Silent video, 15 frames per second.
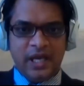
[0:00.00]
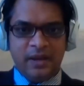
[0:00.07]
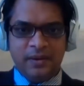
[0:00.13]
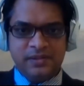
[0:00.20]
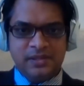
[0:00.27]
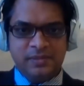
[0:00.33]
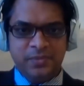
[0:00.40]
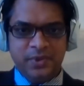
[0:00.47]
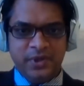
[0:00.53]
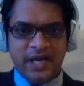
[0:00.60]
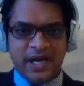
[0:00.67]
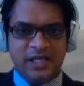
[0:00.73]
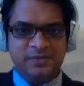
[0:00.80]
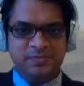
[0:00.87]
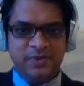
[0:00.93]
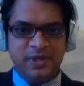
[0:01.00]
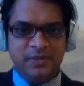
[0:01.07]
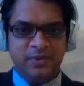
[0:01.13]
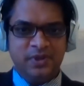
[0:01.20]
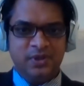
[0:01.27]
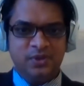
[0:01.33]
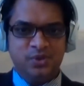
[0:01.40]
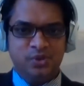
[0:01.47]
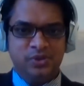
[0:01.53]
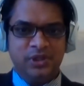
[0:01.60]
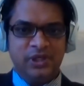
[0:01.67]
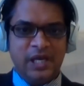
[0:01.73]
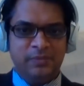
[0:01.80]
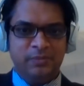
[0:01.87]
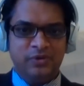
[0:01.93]
uh, somebody asked me about the
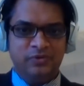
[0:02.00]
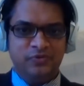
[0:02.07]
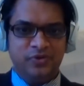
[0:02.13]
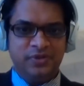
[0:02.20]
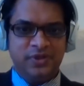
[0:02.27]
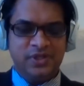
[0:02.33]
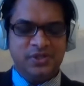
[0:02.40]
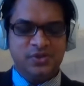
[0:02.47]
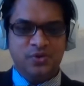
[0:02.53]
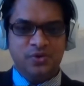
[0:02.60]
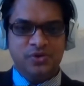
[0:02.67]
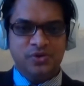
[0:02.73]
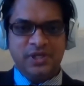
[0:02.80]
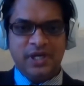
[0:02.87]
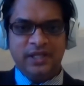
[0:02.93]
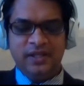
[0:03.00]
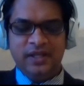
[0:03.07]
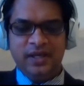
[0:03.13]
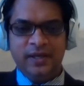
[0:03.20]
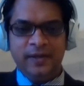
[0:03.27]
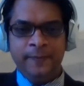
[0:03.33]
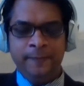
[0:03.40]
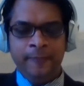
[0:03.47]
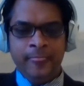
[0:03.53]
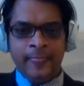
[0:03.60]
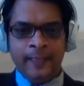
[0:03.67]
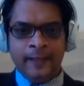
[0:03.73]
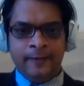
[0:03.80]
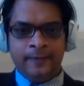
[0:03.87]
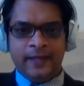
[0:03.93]
total amount for this course. I think
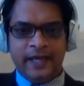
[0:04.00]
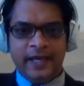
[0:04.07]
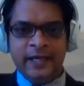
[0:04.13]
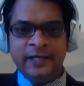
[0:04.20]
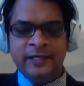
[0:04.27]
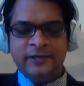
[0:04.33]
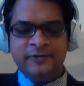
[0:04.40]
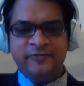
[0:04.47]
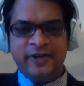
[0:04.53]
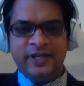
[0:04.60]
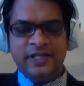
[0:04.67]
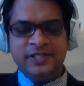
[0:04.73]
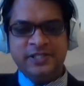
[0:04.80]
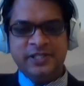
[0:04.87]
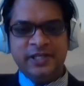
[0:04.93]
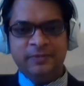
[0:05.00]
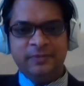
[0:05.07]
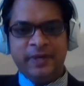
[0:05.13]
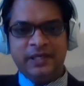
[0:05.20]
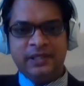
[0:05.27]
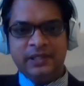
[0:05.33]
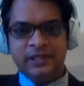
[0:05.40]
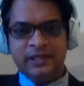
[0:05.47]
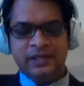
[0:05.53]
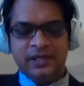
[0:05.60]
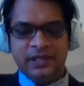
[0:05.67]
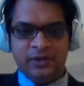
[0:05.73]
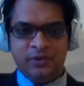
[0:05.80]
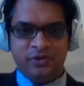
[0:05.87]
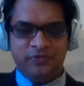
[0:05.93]
the any financial matter,
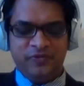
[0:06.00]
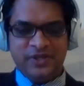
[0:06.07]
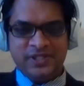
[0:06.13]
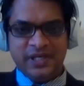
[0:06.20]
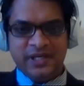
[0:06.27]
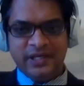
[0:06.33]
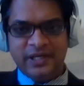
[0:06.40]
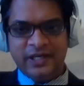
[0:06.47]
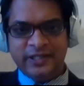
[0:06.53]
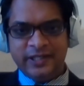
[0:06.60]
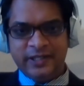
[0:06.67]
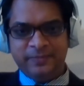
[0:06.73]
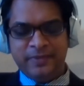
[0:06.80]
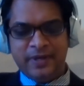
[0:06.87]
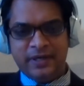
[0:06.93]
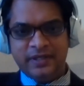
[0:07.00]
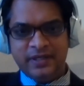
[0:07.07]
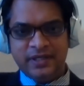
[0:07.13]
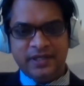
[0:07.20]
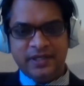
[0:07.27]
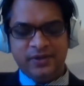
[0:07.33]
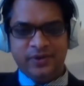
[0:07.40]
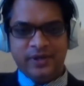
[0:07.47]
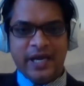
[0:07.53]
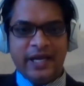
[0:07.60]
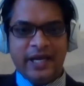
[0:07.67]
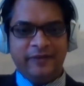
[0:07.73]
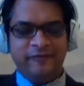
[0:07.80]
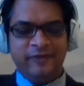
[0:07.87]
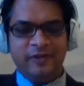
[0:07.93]
your visa related matter, your
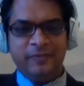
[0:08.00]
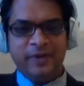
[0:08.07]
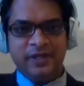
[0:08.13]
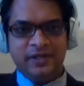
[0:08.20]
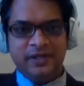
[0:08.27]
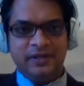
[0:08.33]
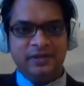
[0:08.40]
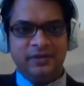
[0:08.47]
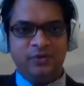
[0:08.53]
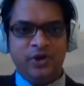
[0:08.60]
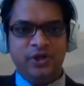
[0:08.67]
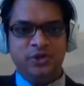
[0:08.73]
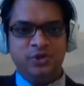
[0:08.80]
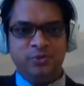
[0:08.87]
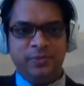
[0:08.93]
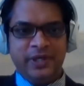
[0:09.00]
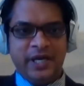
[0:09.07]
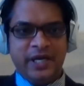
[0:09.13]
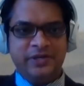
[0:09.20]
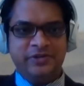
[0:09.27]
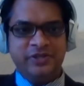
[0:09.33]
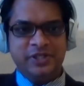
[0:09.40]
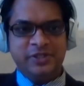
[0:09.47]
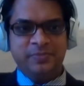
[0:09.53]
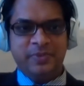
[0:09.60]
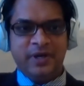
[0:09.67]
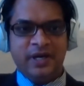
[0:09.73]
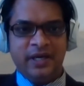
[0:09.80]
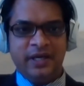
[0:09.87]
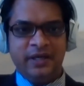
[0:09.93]
arrival matter going to be addressed
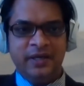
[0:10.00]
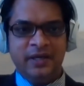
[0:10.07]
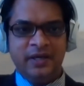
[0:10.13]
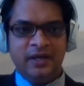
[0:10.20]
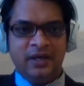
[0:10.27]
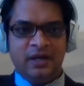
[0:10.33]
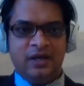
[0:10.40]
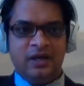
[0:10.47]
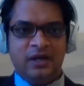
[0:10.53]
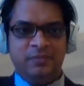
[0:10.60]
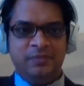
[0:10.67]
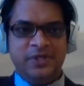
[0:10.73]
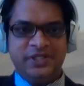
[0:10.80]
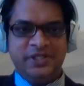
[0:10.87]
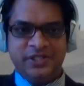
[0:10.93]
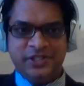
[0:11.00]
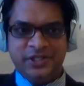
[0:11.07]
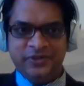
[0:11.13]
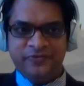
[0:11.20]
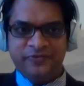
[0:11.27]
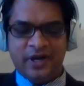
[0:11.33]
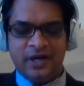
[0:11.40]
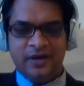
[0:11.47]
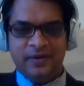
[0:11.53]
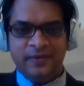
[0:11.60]
by uh, Mr. Siva.